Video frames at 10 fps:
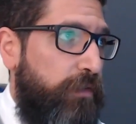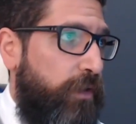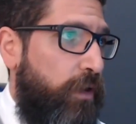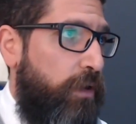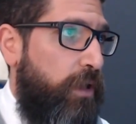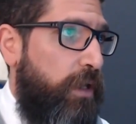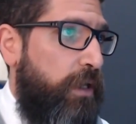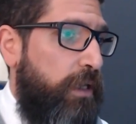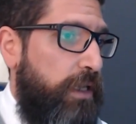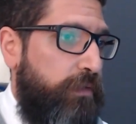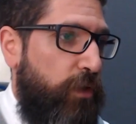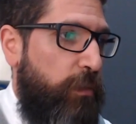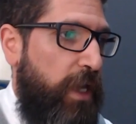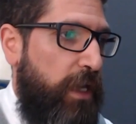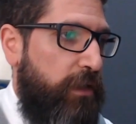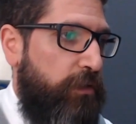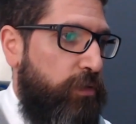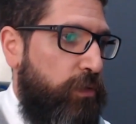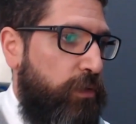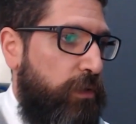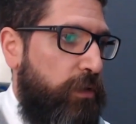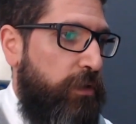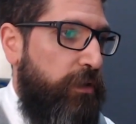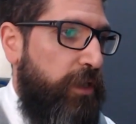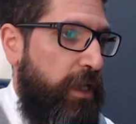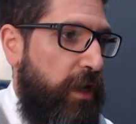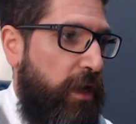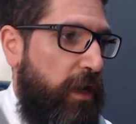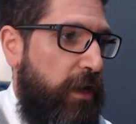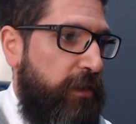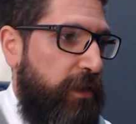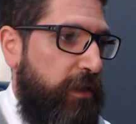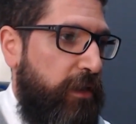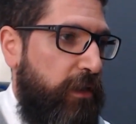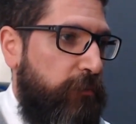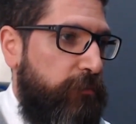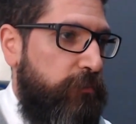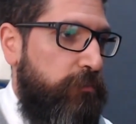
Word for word: So let's go back to the article.